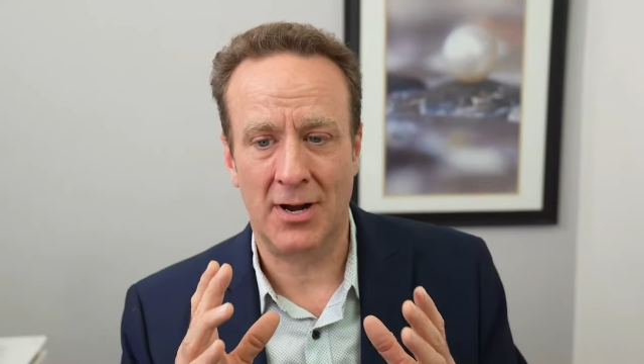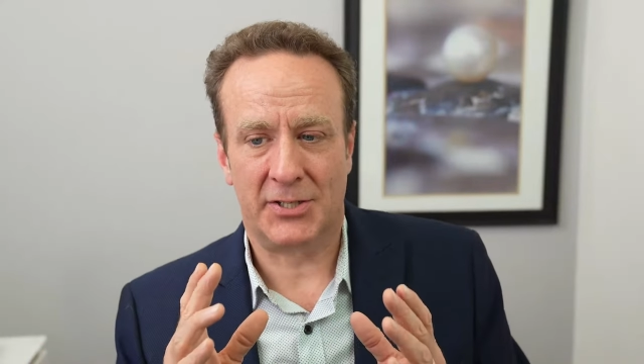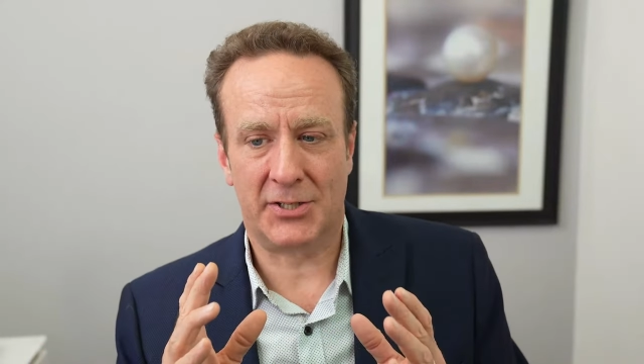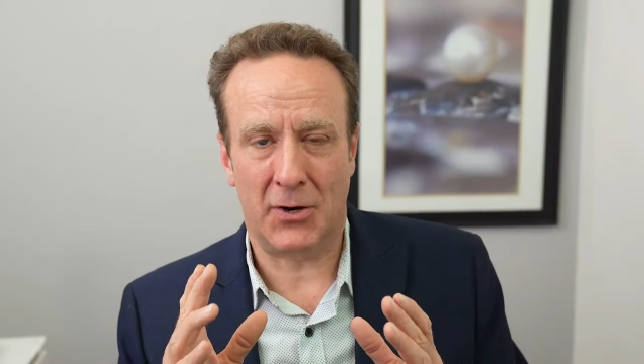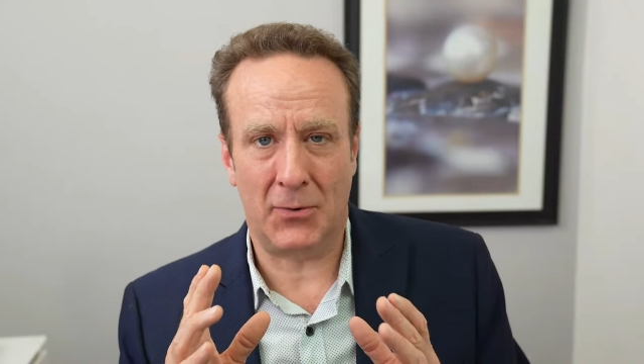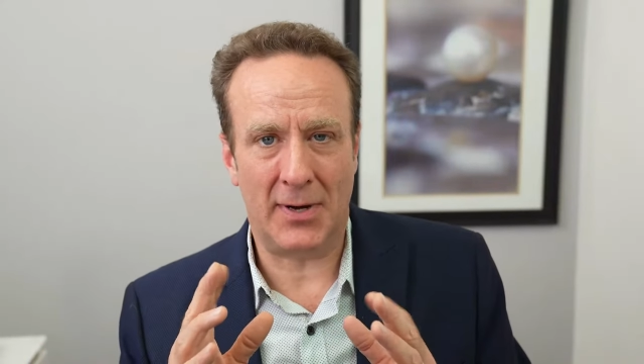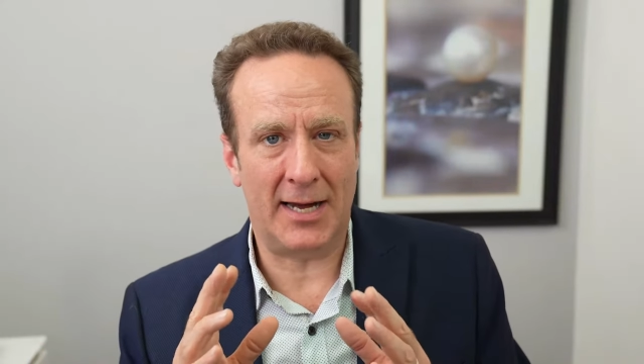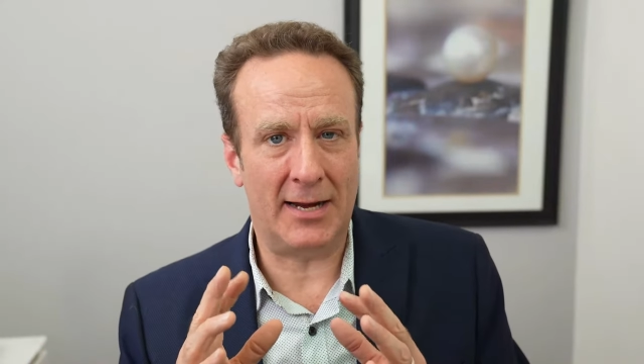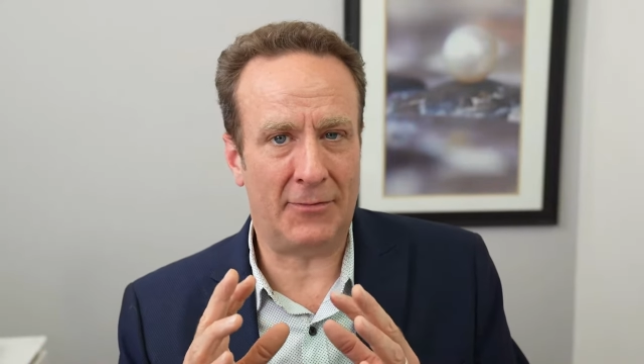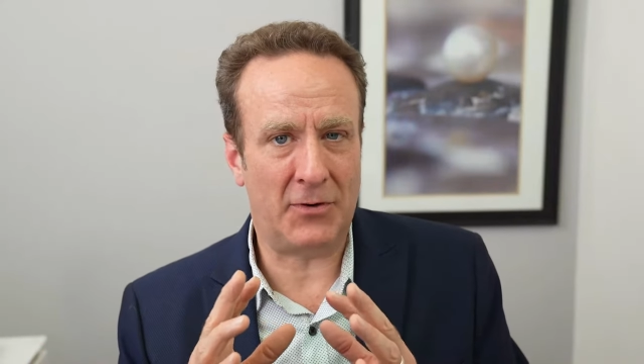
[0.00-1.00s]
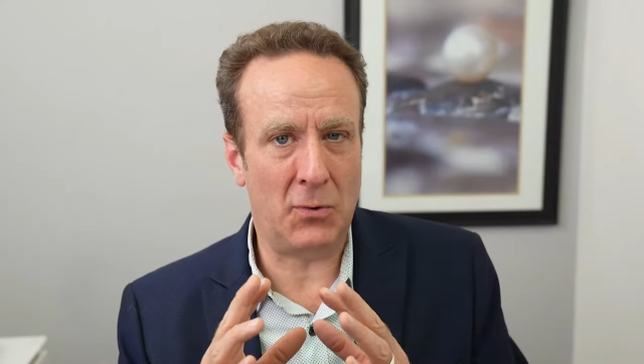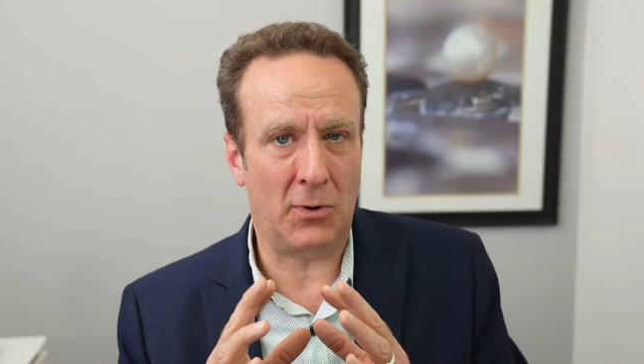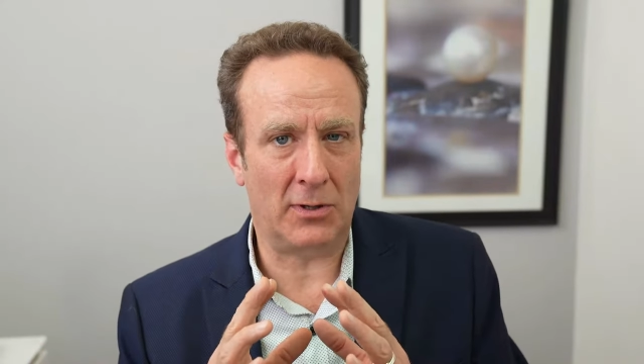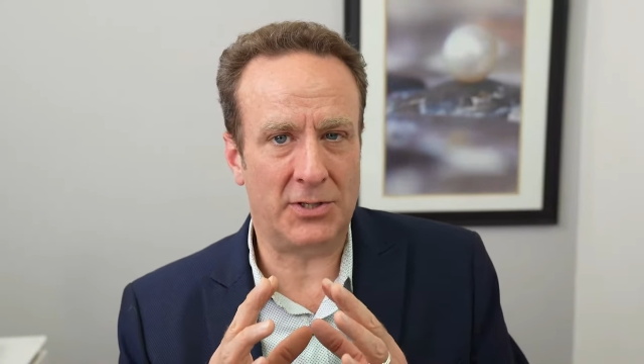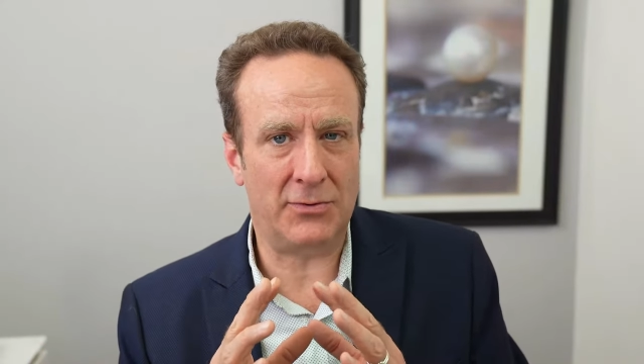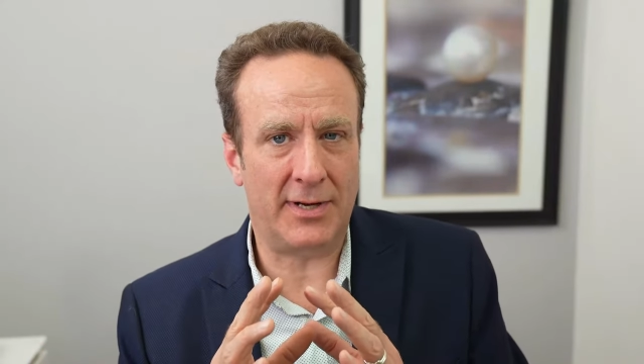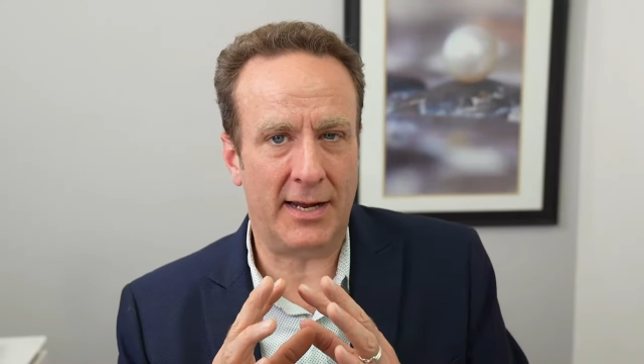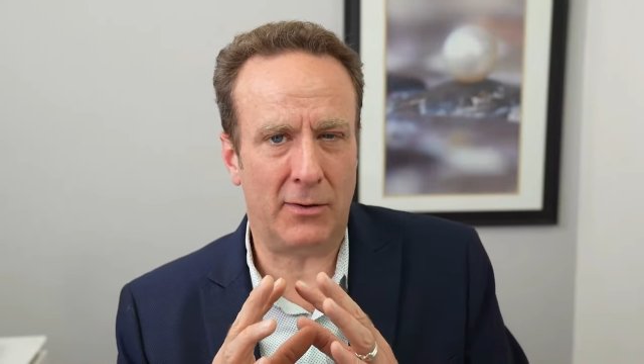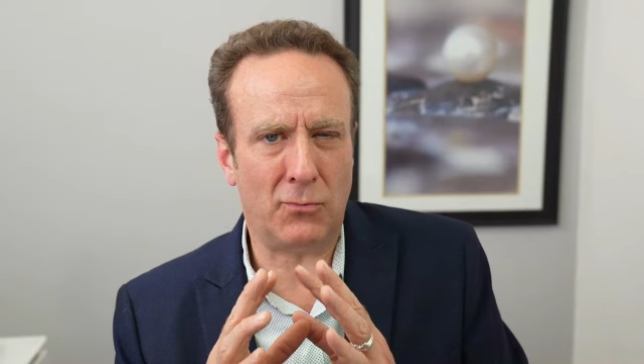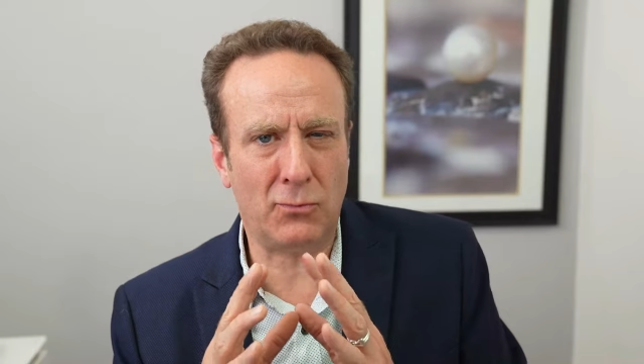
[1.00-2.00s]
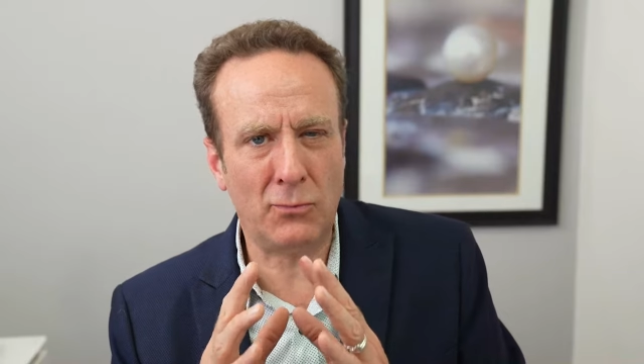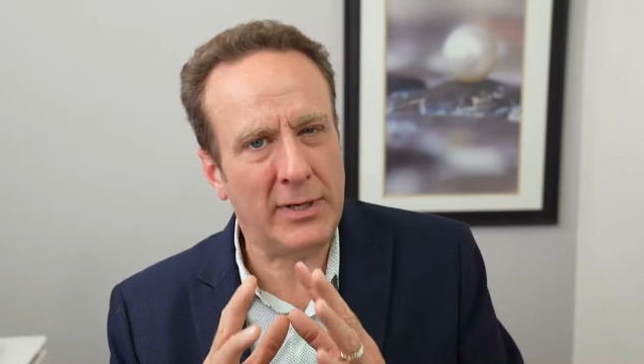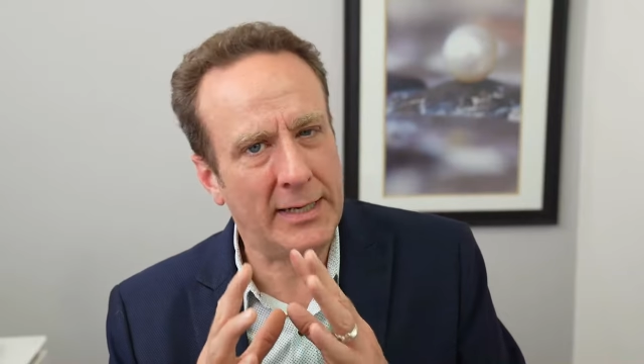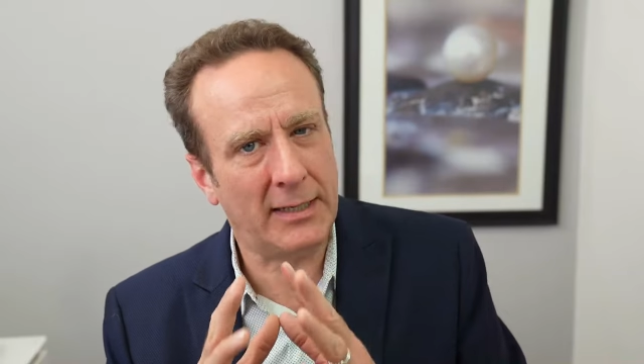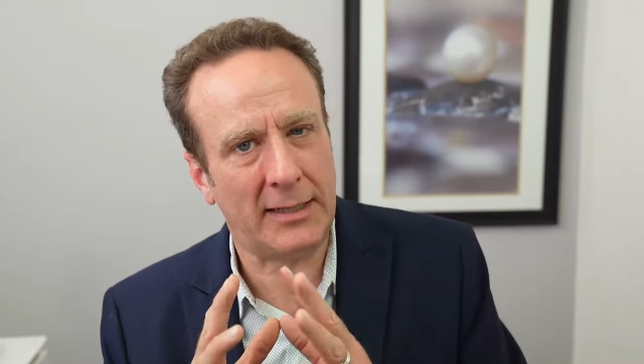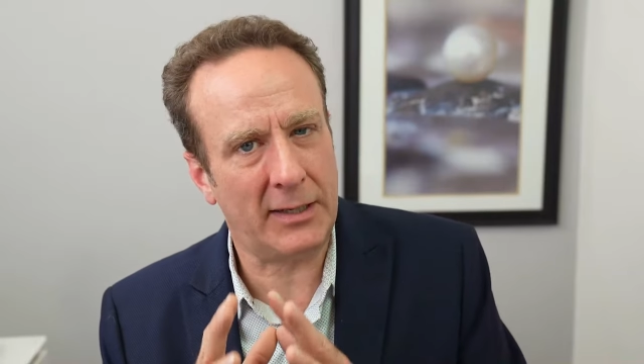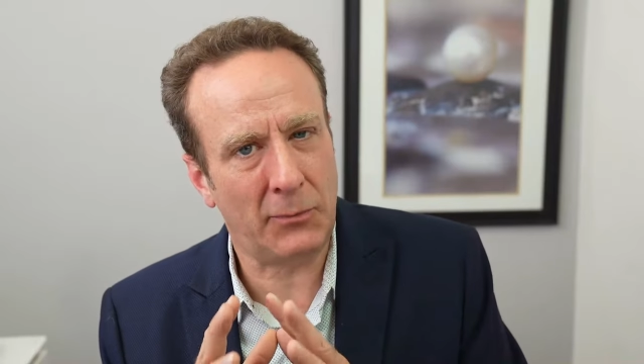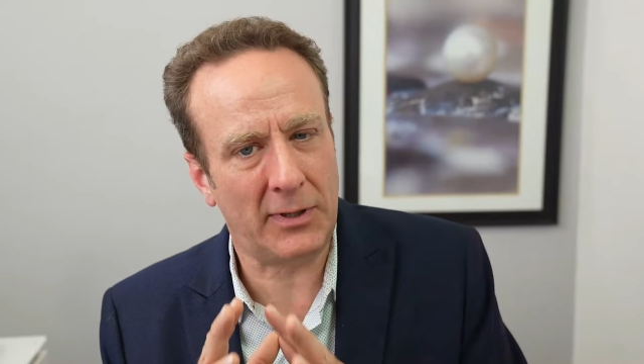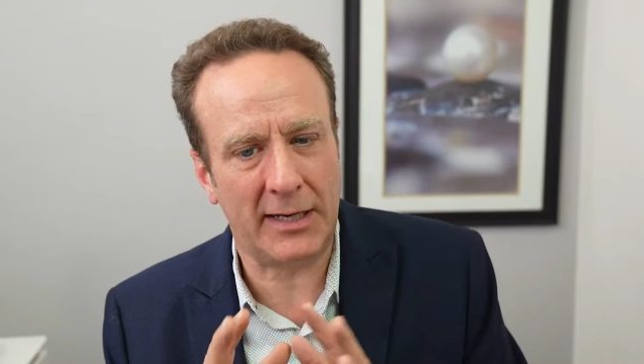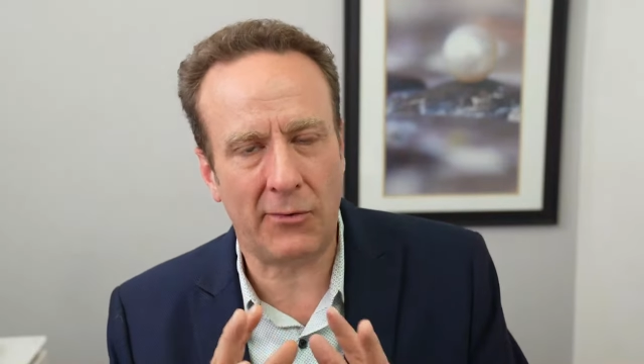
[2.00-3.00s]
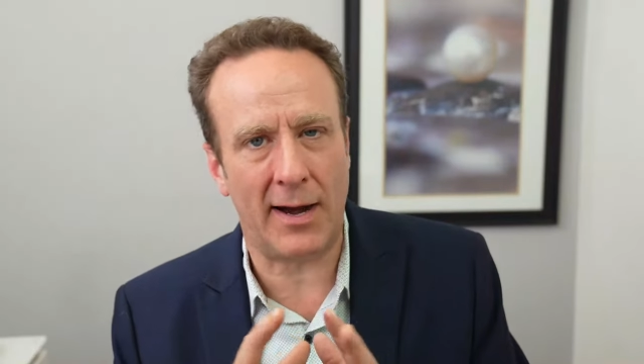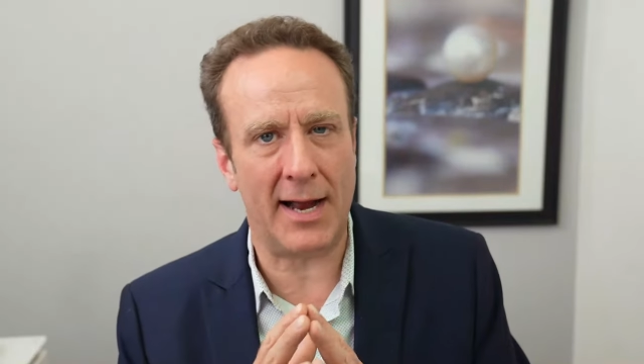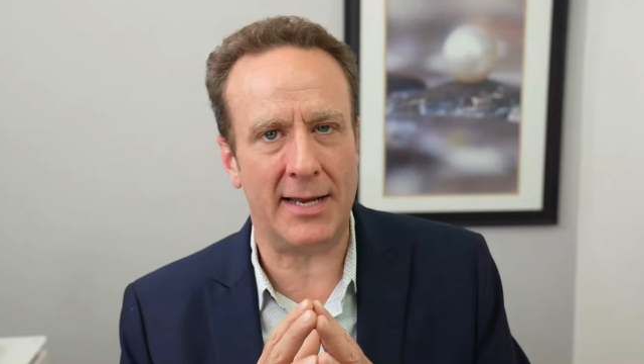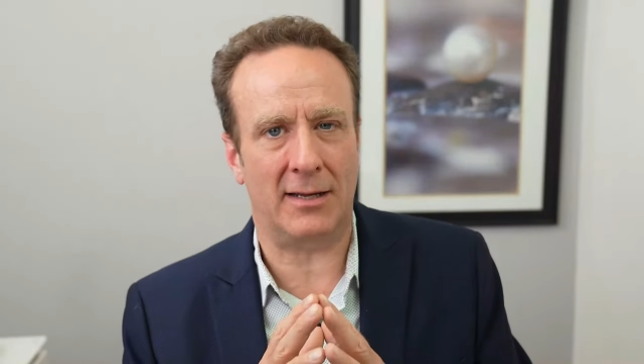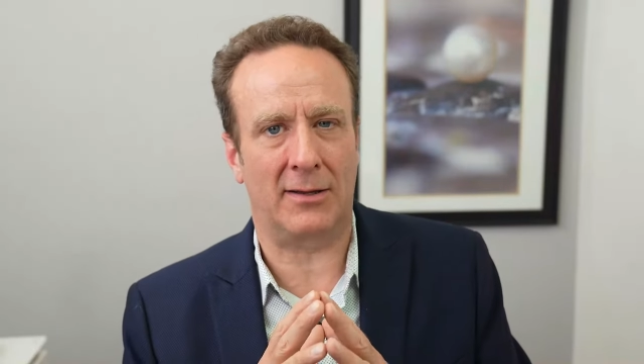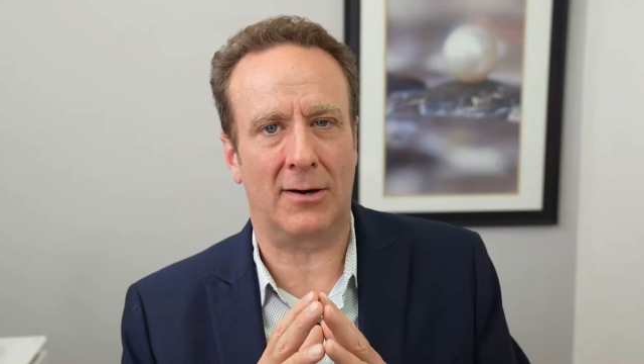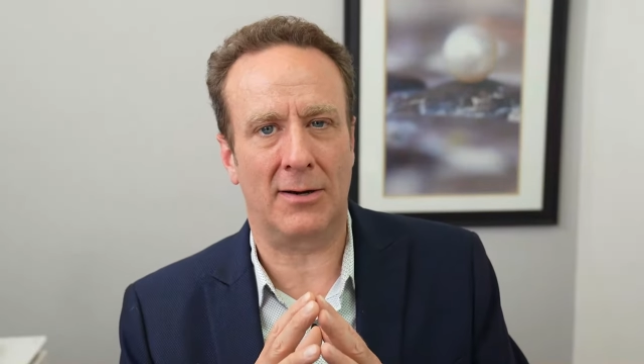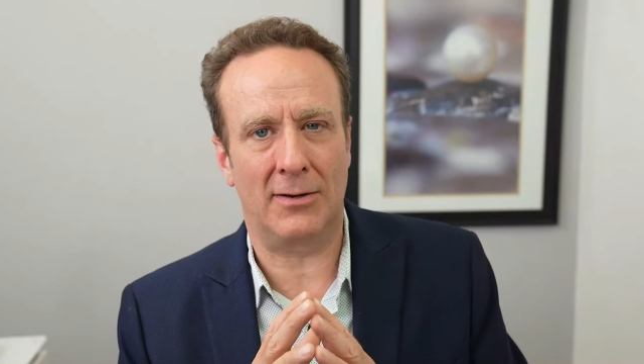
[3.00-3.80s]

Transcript: So if you were to get really, really granular,